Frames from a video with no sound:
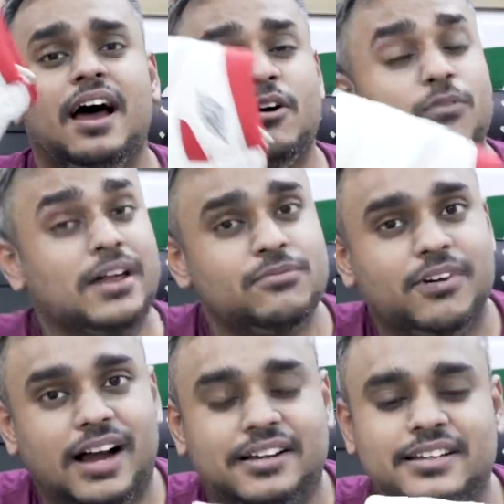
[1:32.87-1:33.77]
Fun
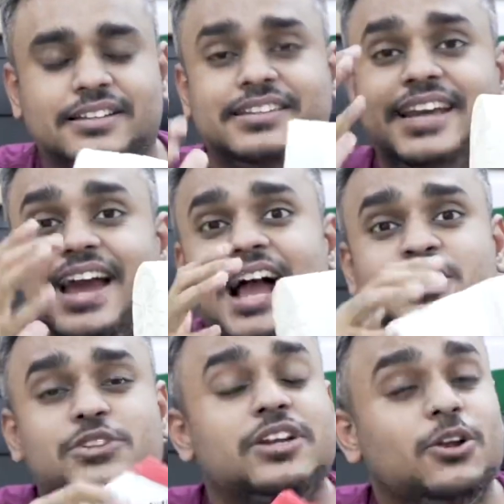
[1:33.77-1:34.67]
fact, they
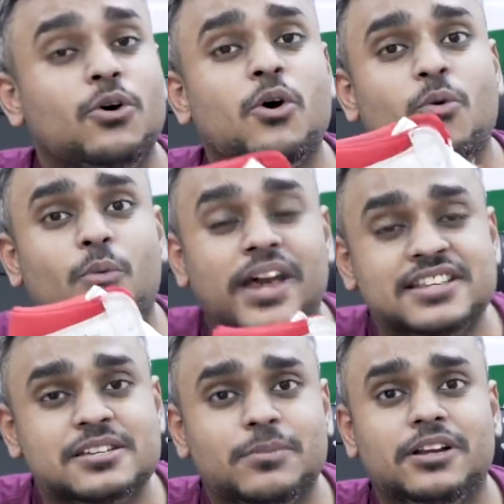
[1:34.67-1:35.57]
actually look very
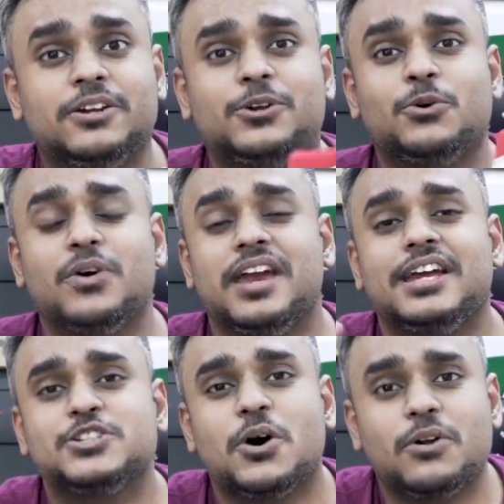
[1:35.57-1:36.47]
similar to Air
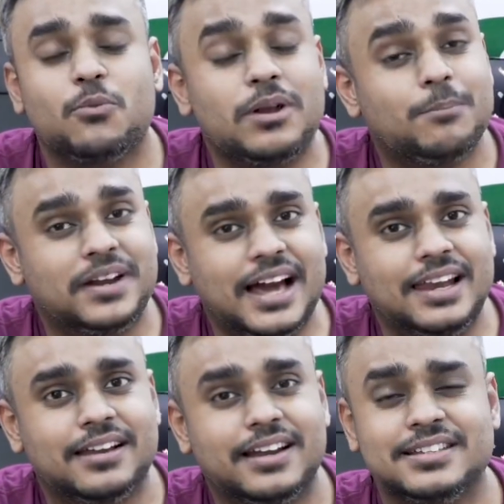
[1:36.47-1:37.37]
Jordan 1
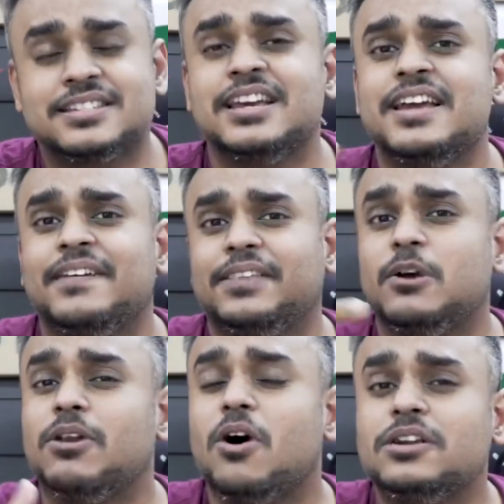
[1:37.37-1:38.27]
Metallic Reds. They
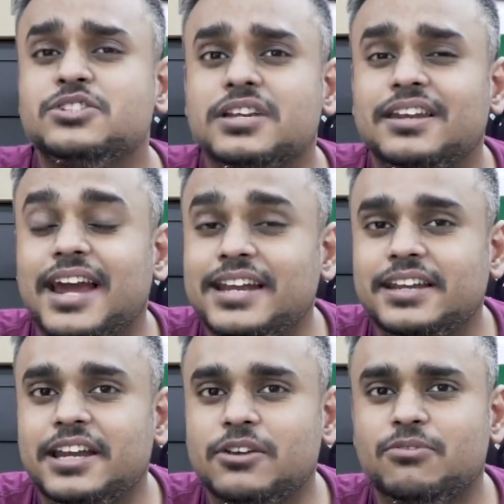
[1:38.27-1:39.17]
were launched in
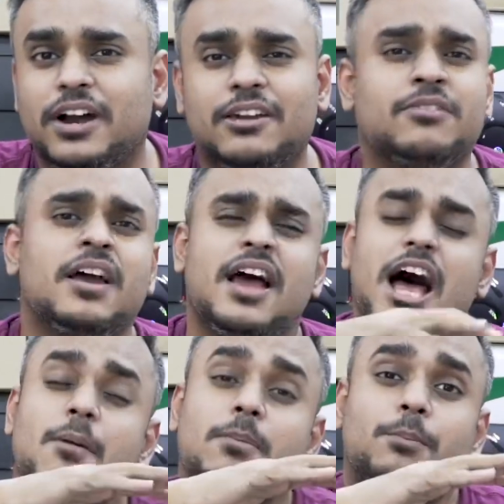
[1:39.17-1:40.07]
1985.
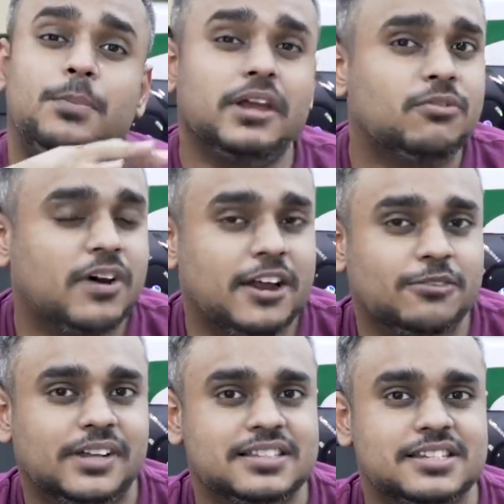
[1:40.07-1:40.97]
I'm a big fan
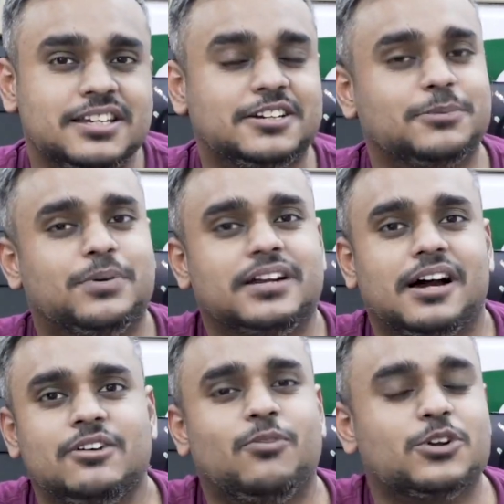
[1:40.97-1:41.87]
of that sneaker, but
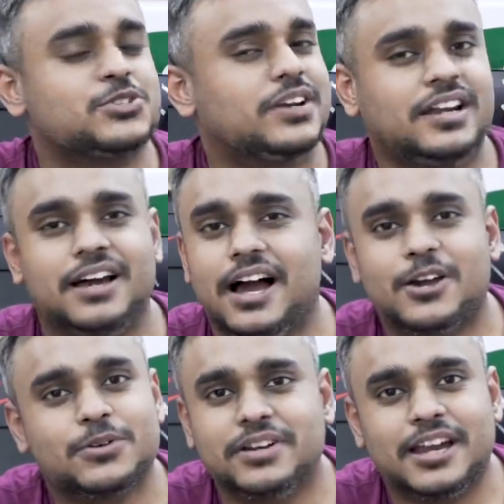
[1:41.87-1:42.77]
unfortunately I
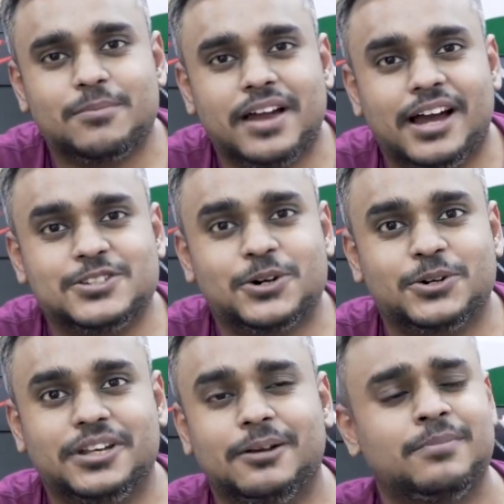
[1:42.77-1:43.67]
couldn't get my hands
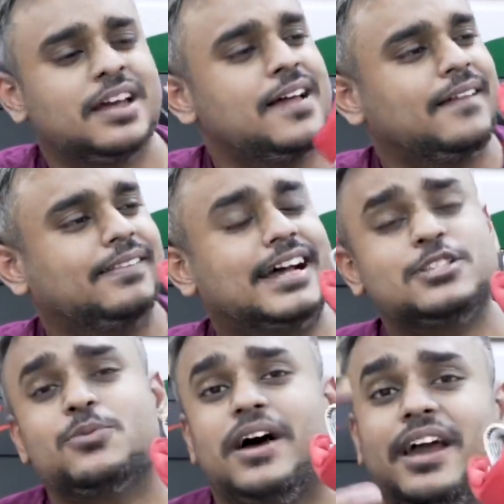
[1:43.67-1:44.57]
onto them.
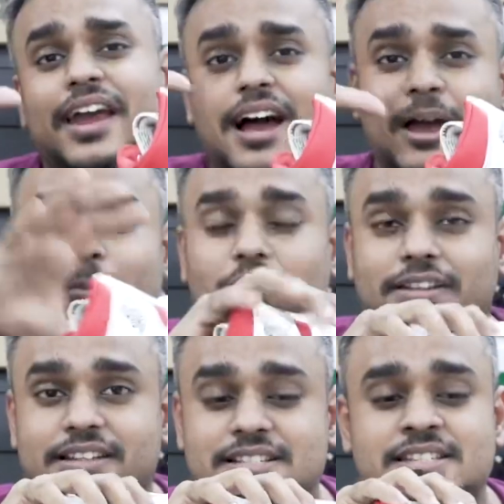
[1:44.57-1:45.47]
That's why I
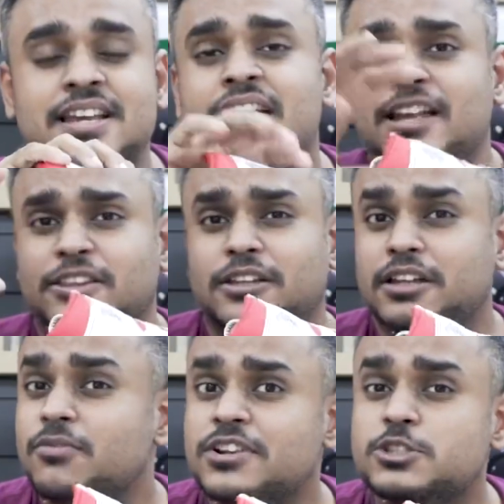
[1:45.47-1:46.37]
bought this. The
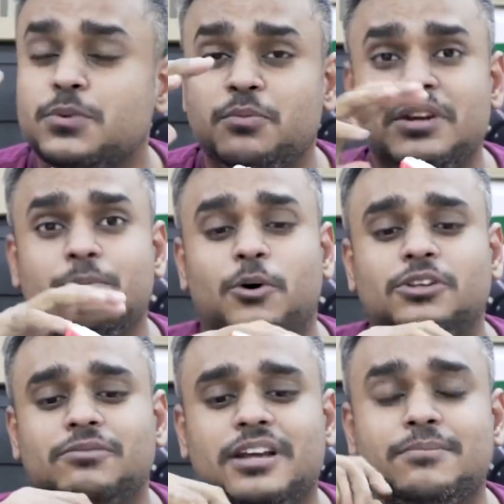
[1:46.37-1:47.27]
difference between both
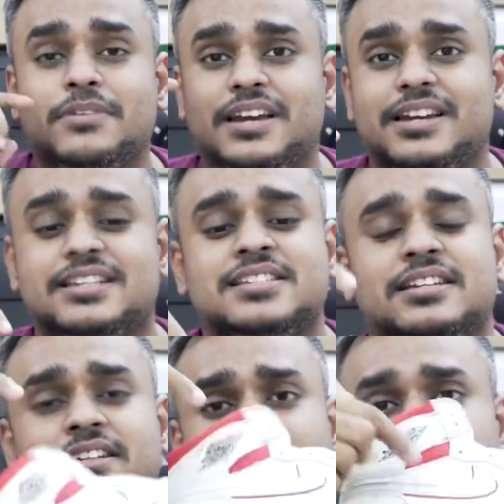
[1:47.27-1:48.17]
of them
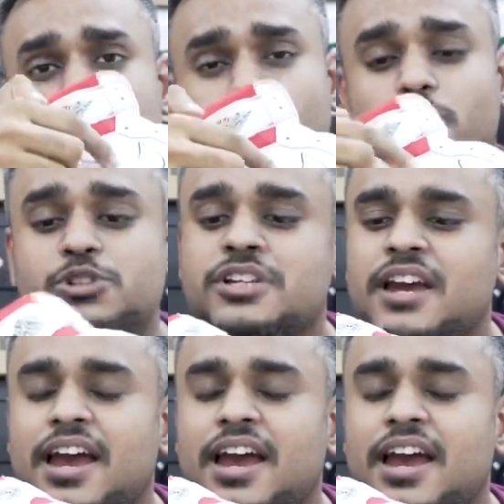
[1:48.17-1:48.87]
is the swoosh